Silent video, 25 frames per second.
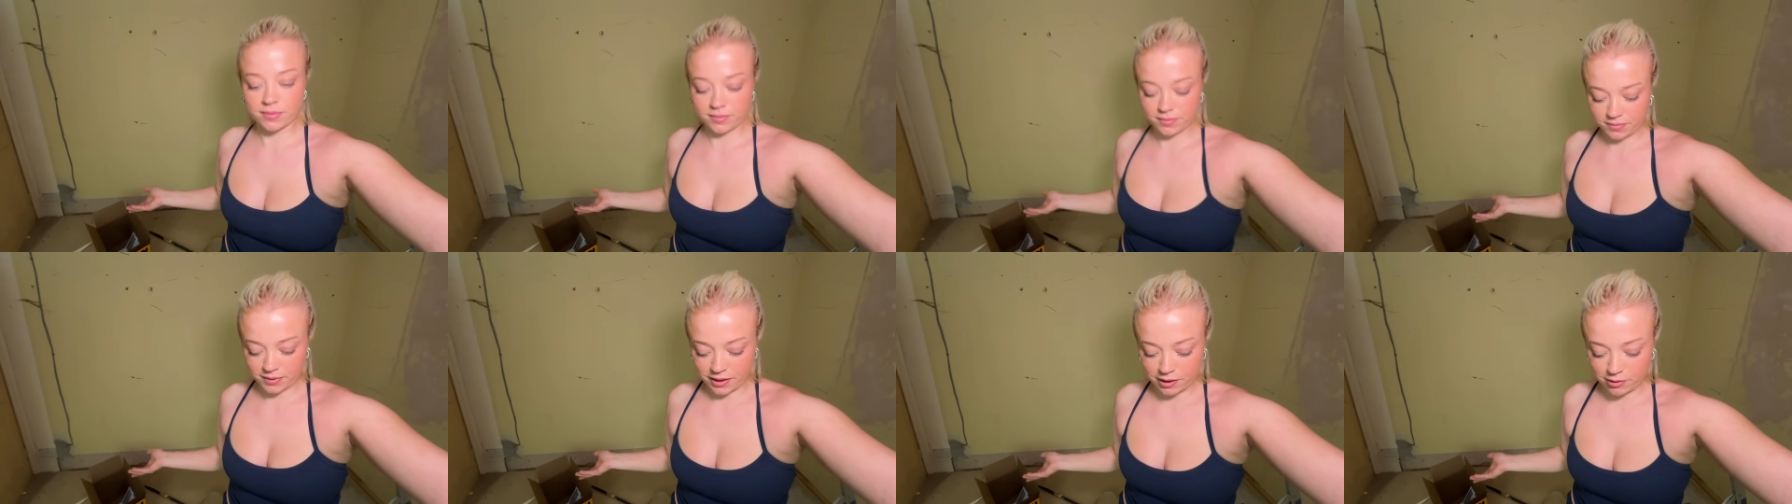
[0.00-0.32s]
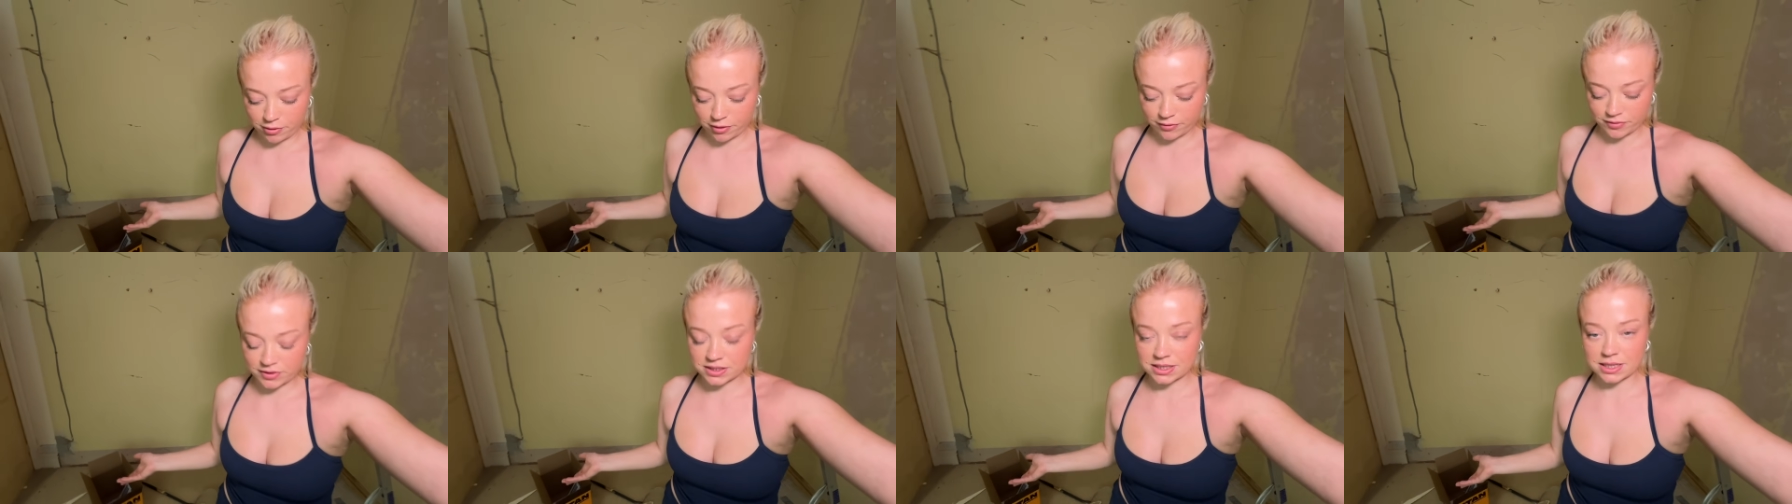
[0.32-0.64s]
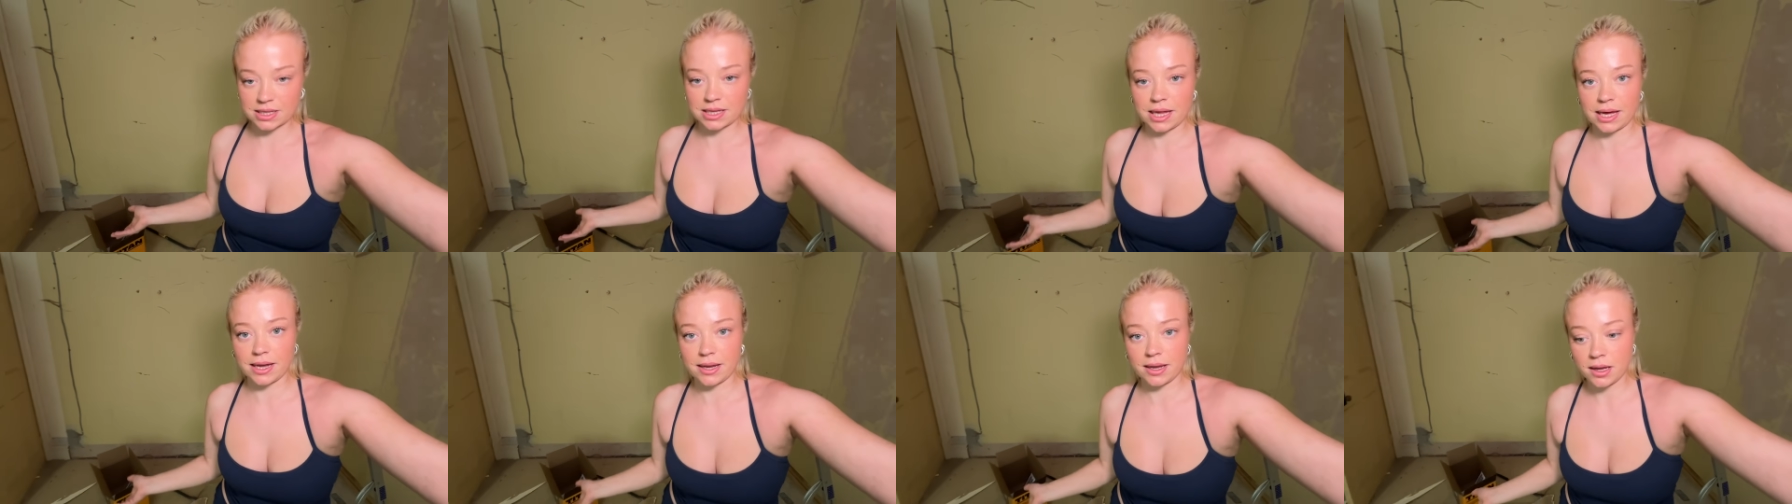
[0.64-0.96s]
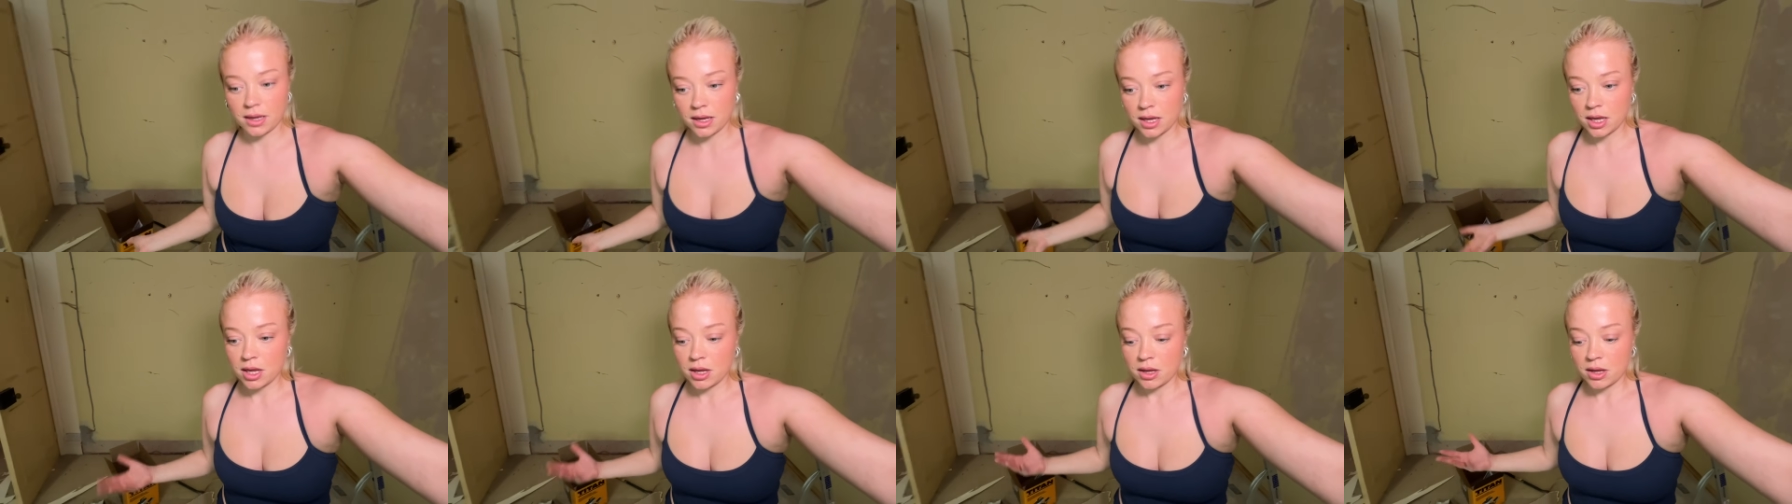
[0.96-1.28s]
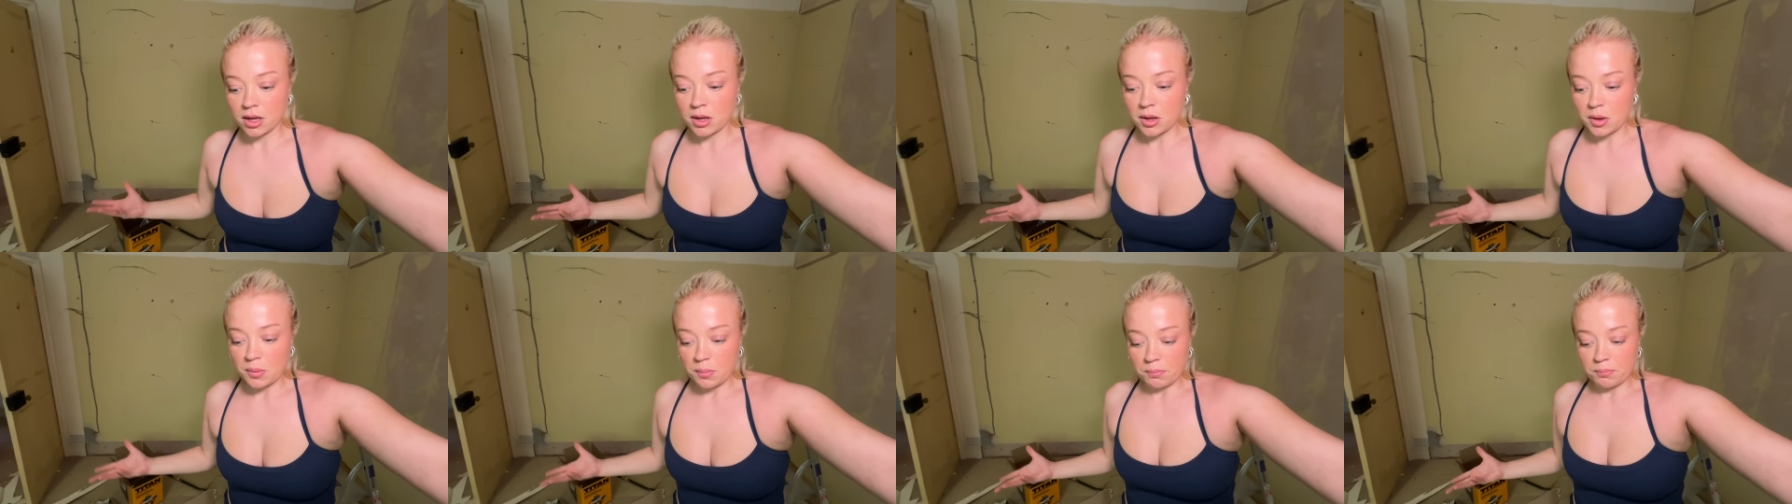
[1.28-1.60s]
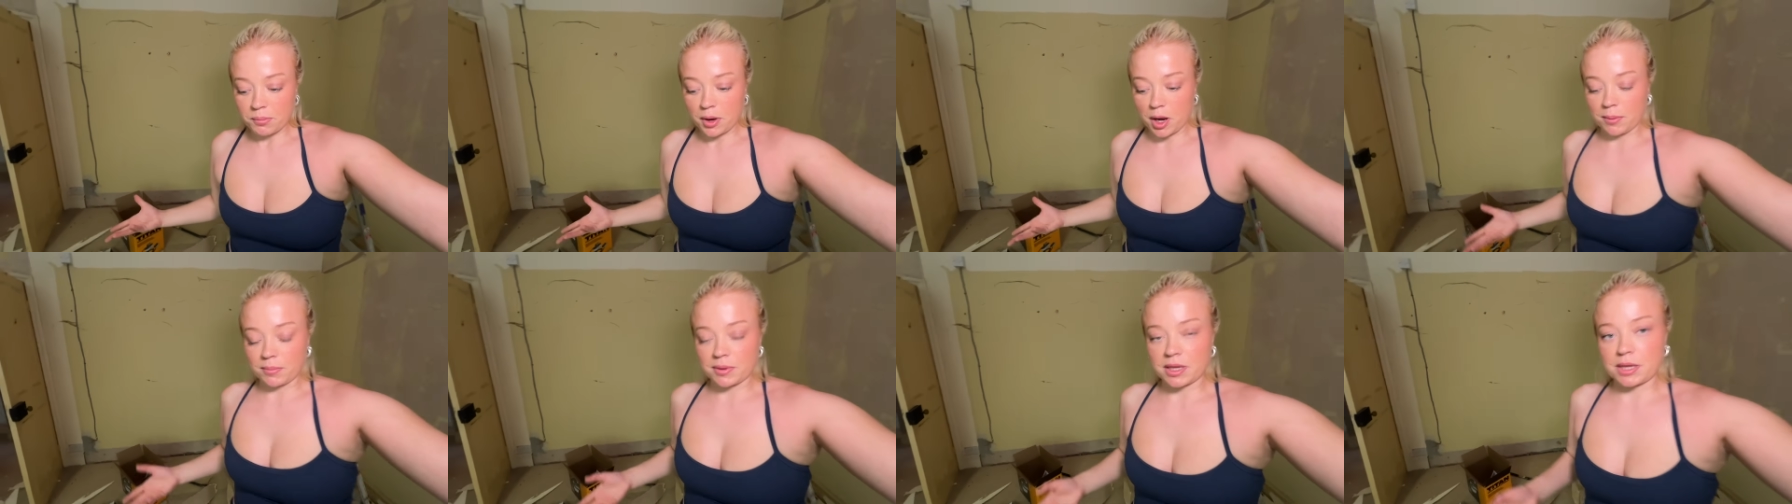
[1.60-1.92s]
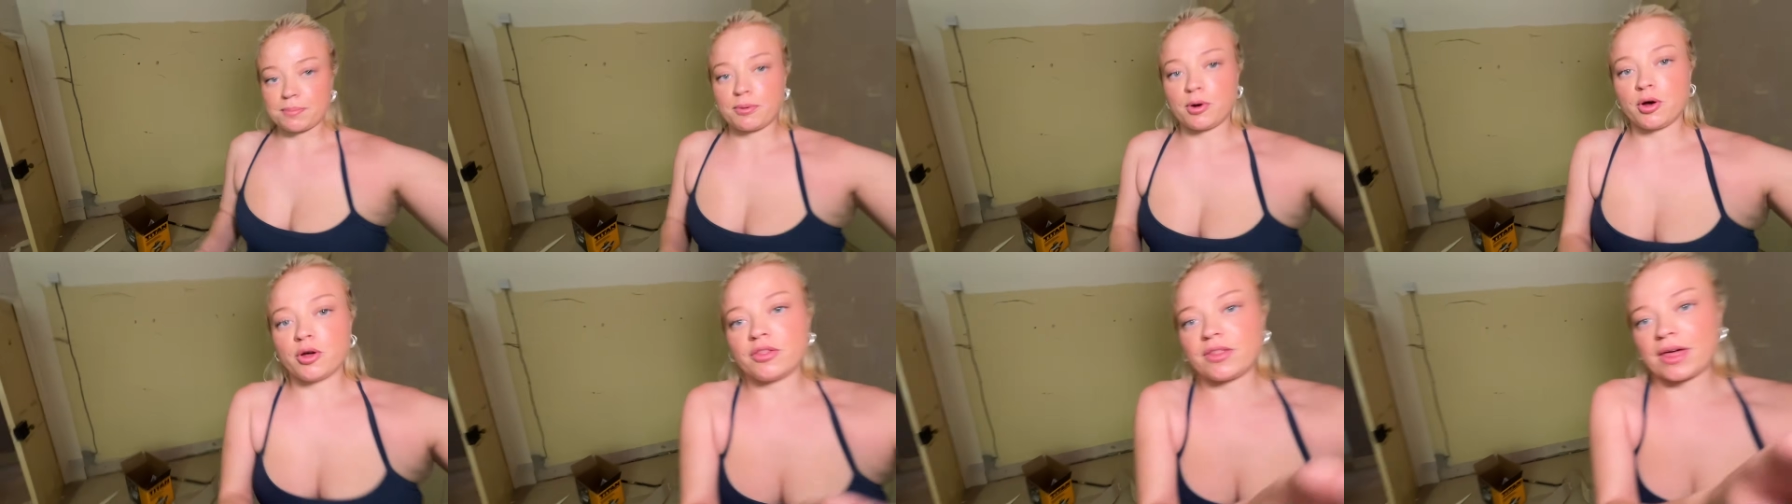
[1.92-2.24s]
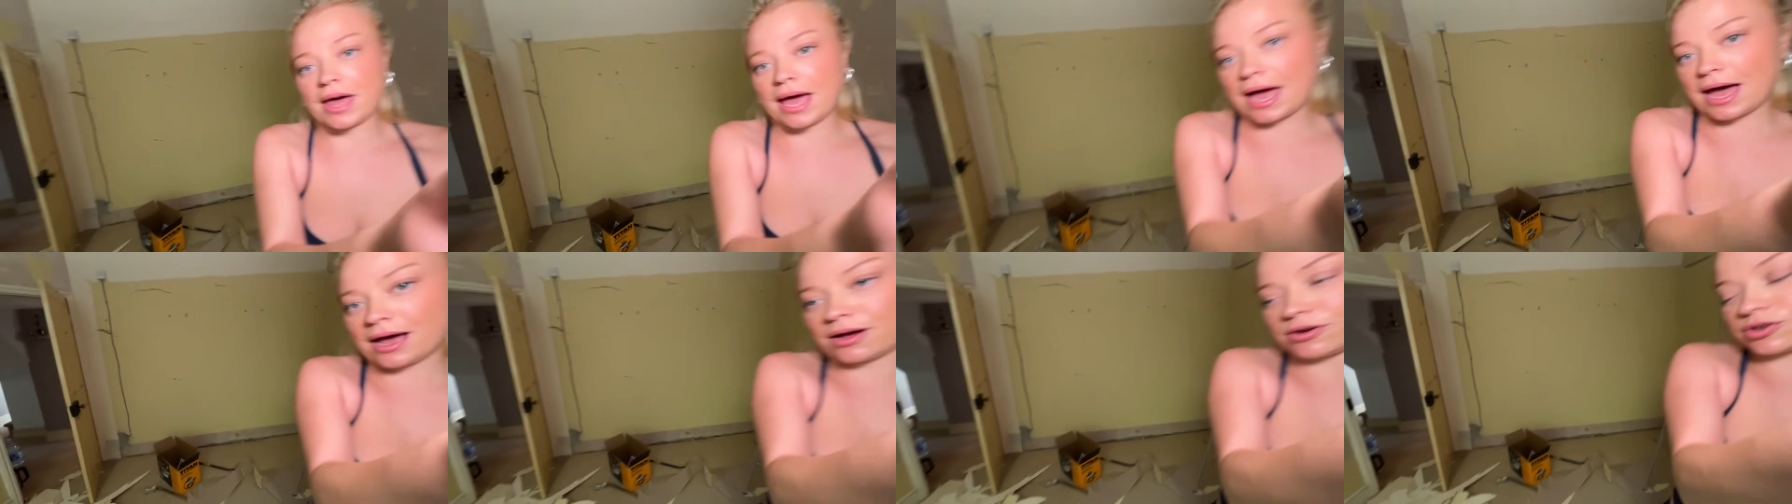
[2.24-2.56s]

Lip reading: they were obviously like permanently put there. I'll